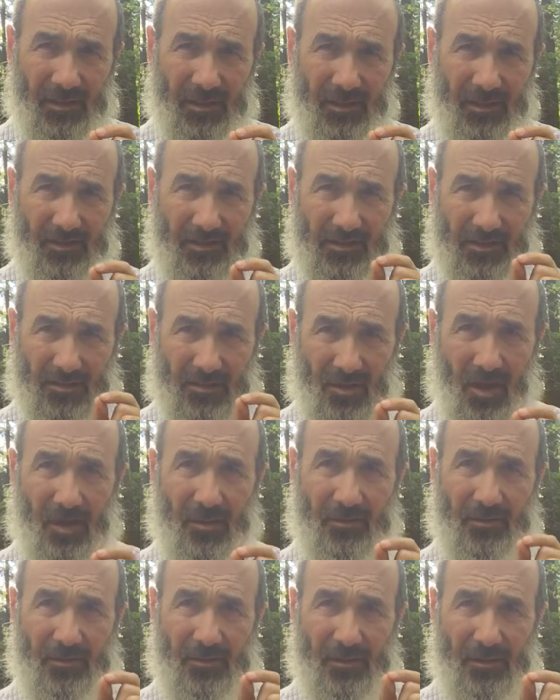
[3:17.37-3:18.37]
It does
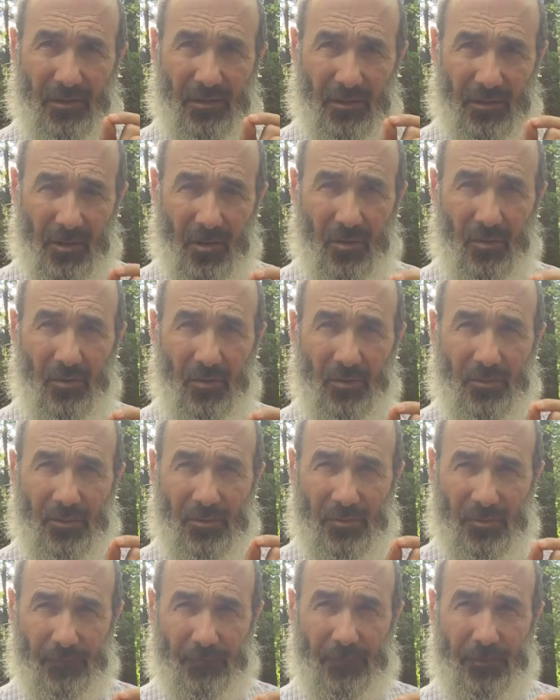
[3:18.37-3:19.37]
not know the
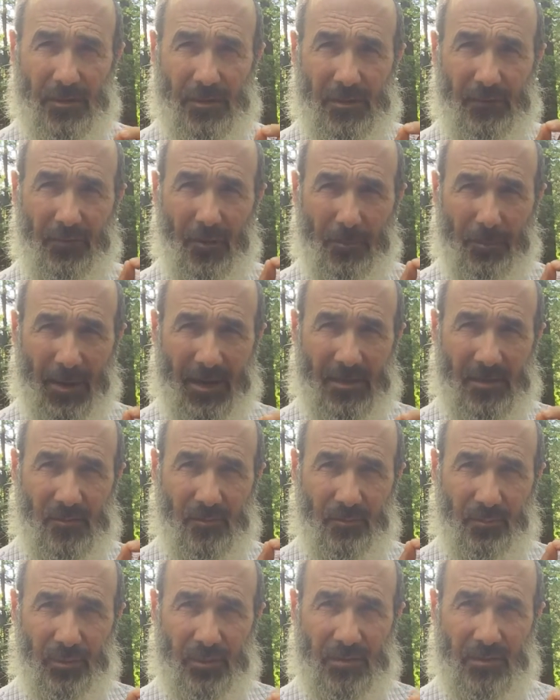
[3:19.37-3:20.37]
difference of the
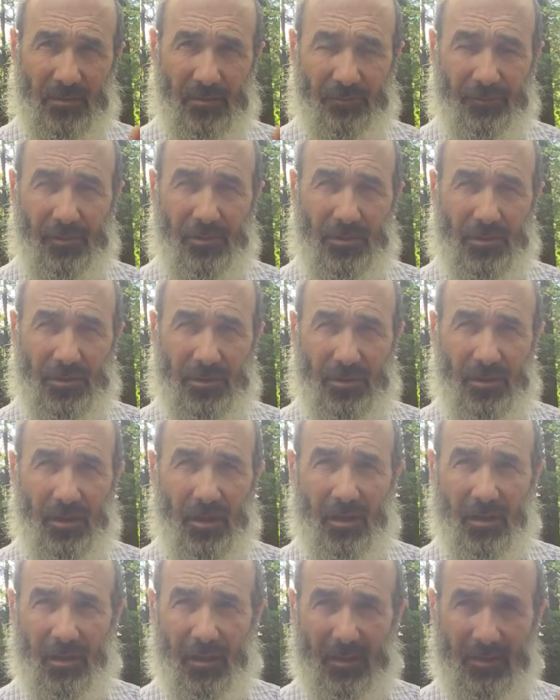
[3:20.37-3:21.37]
past, present, and future.
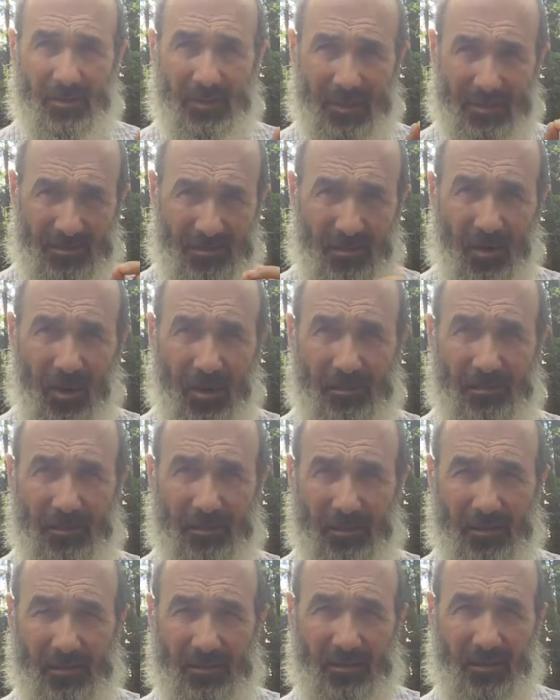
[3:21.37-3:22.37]
And that's
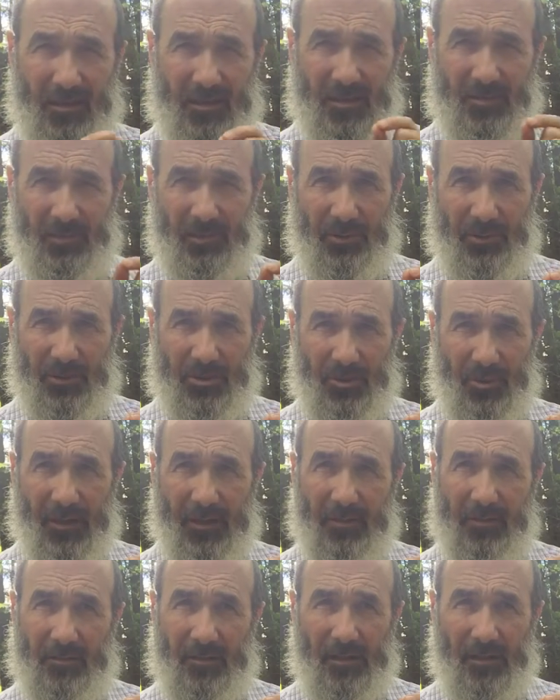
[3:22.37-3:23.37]
godliness, that's
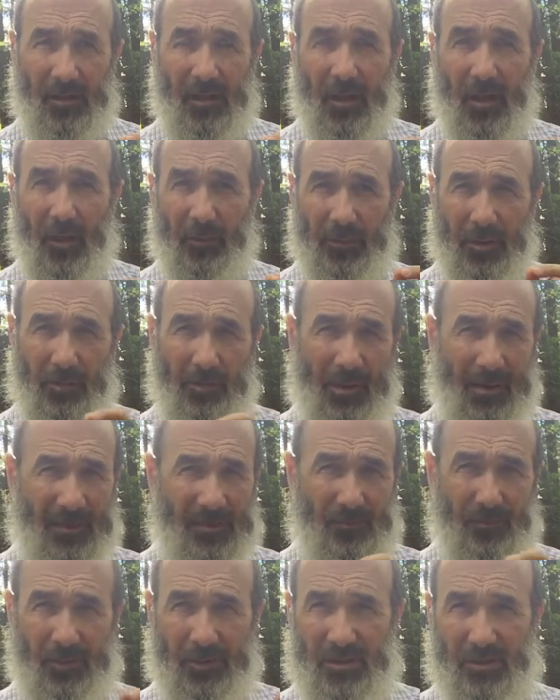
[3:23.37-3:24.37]
spirituality, where the
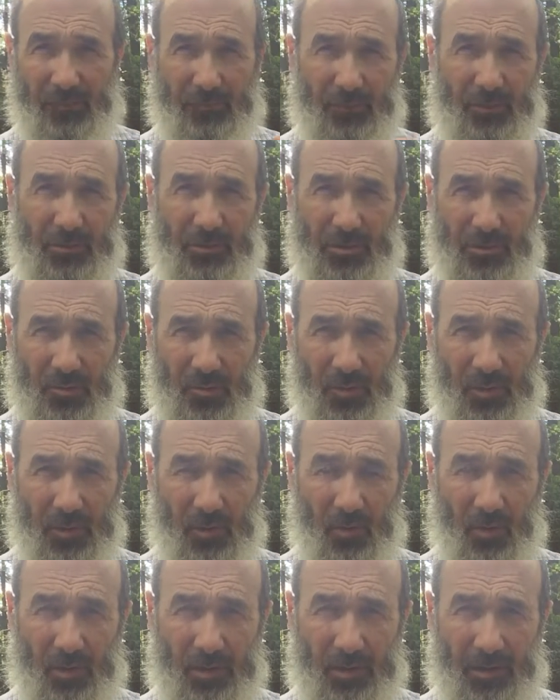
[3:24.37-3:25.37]
past, present, and future is really
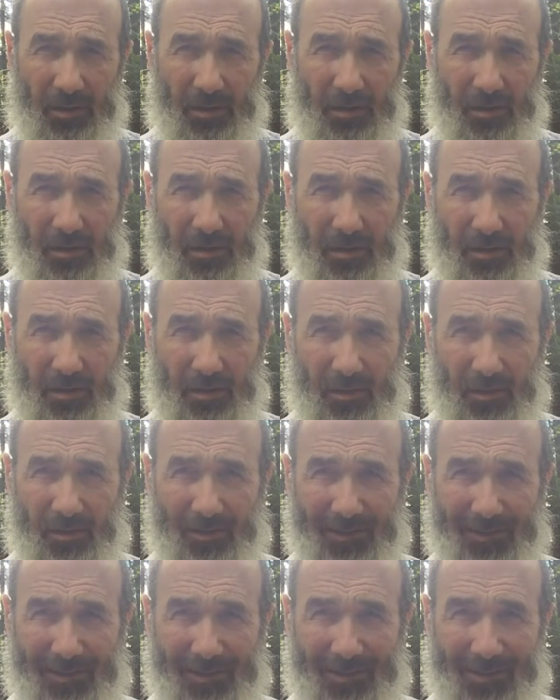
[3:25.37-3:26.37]
one.
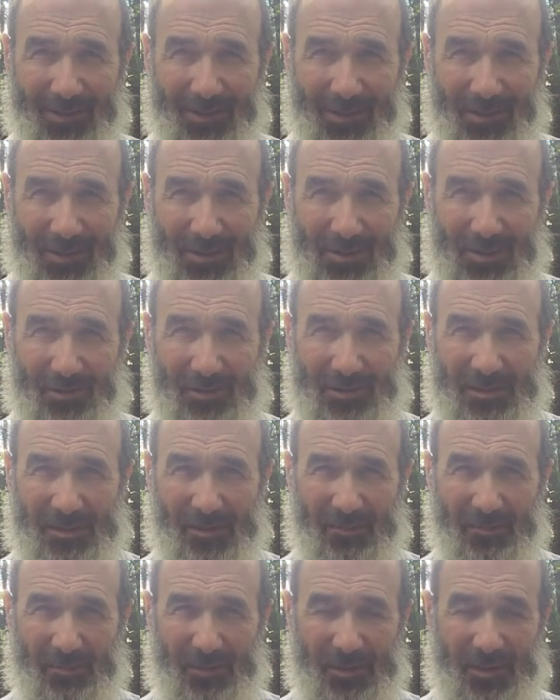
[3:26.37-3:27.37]
So when
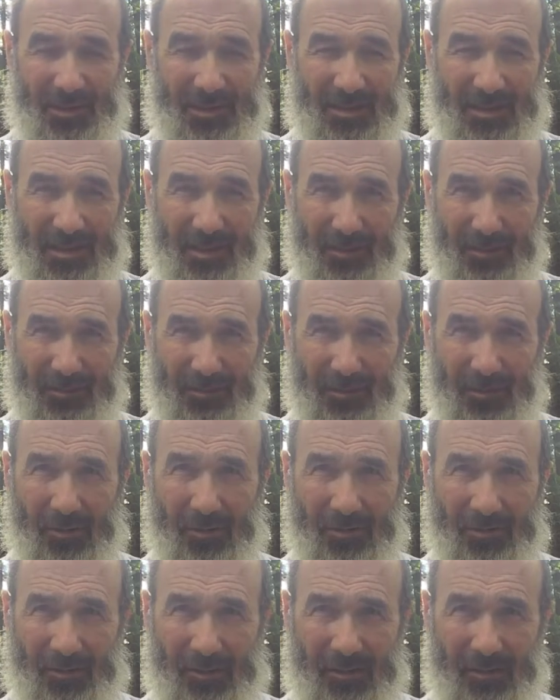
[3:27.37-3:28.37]
someone is scared to
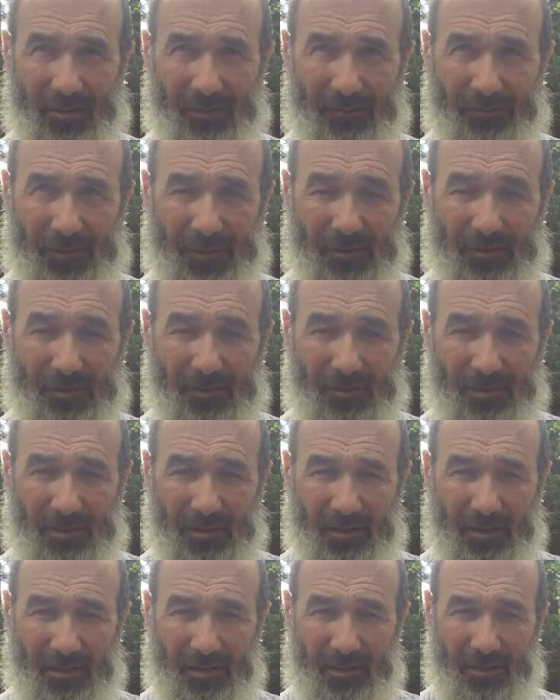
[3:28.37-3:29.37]
go into an elevator,
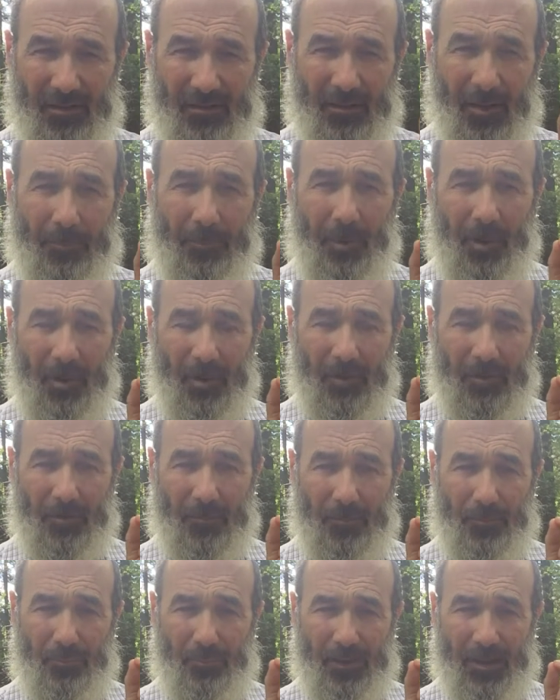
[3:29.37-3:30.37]
that part of the
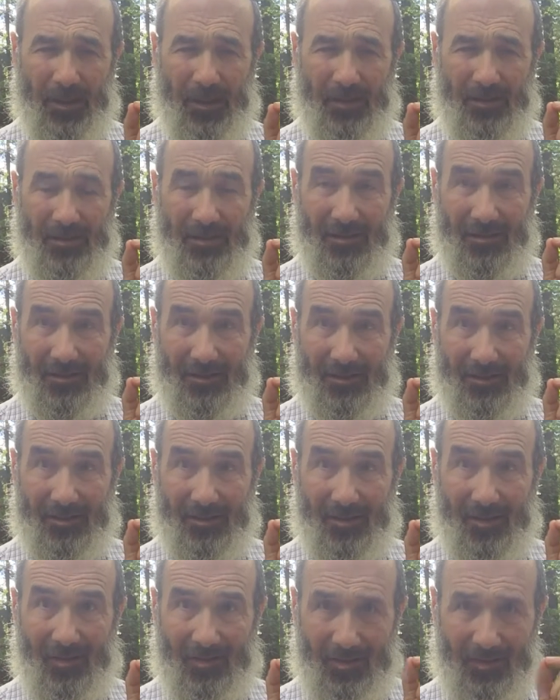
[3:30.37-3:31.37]
brain
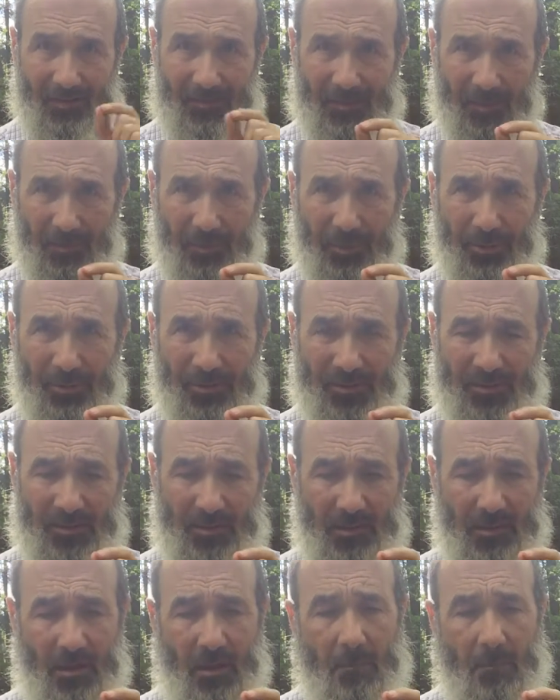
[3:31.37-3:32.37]
tells the
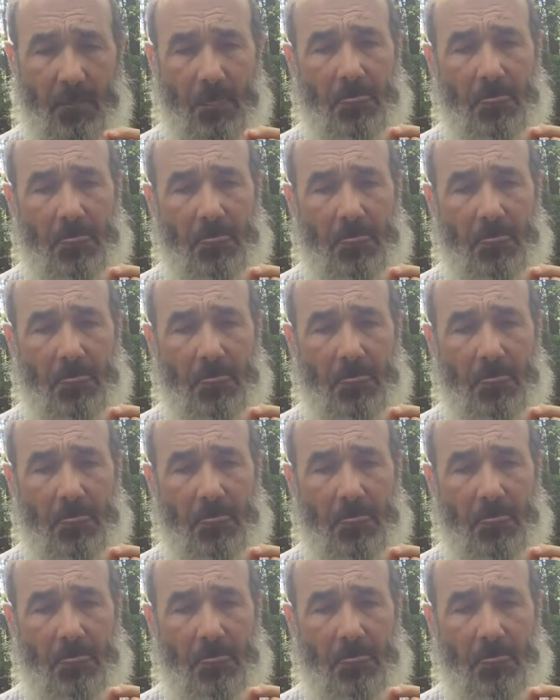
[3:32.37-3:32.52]
person